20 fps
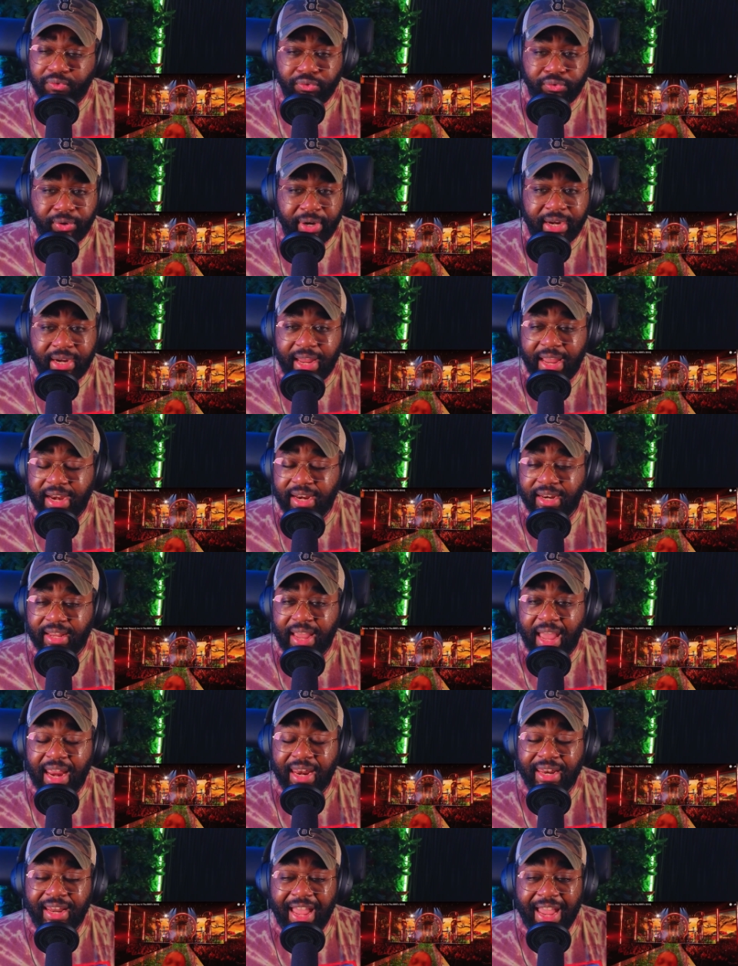great at
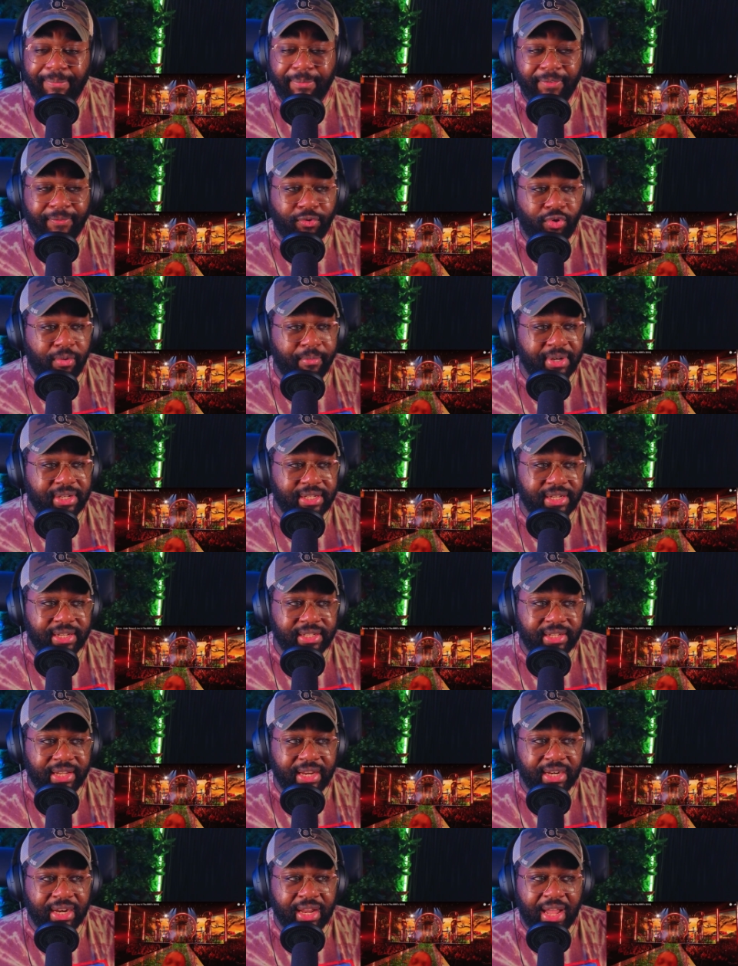at live performances,
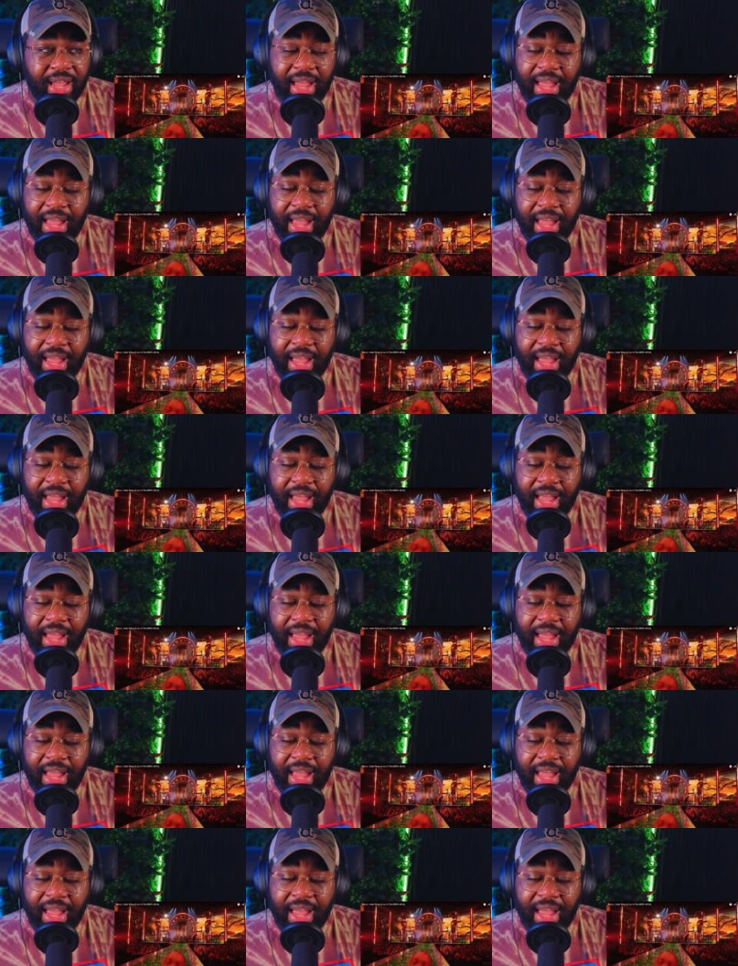and